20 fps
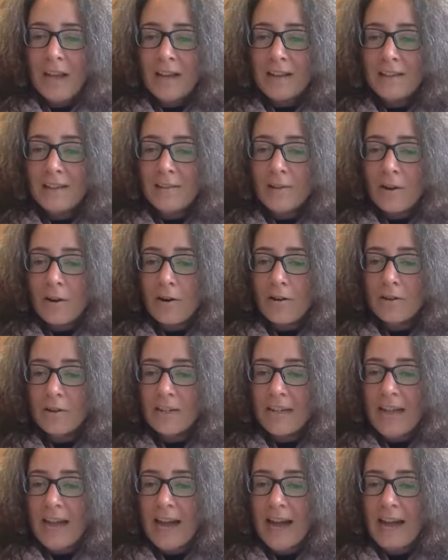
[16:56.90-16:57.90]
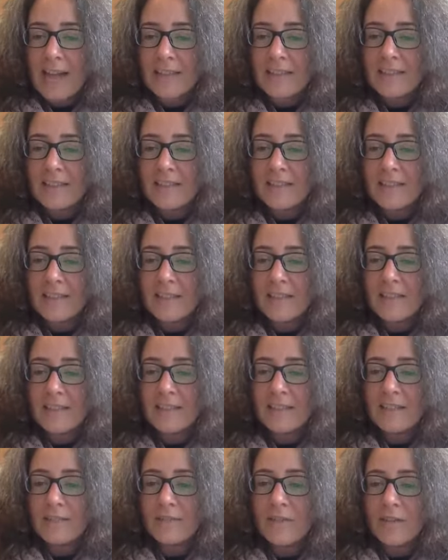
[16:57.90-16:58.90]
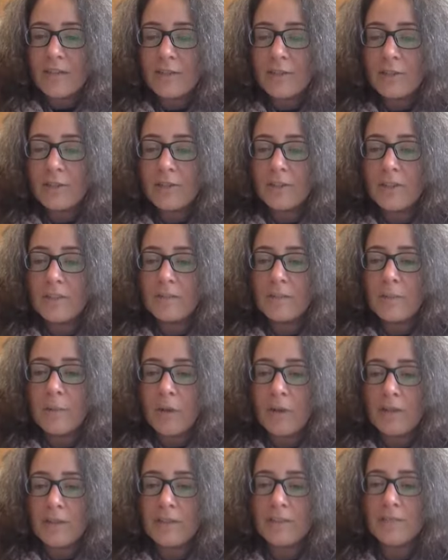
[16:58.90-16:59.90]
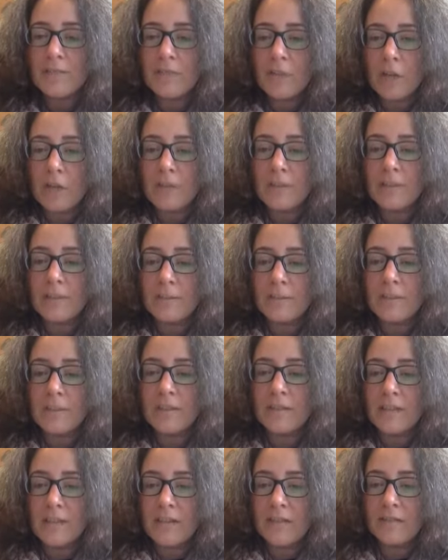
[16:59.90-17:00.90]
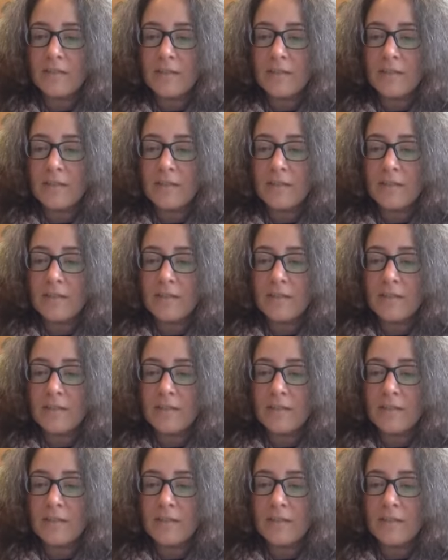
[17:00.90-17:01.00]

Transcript: Laurie Hansen says, if I choose to be positive and honest to myself,